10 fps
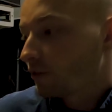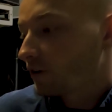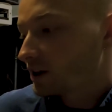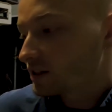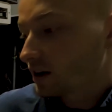
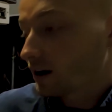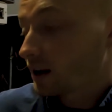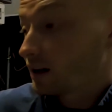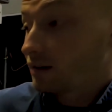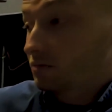Fanta
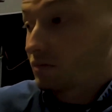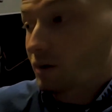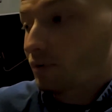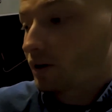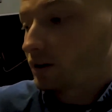and
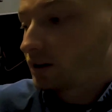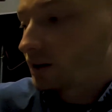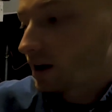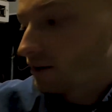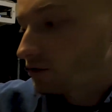apparently they have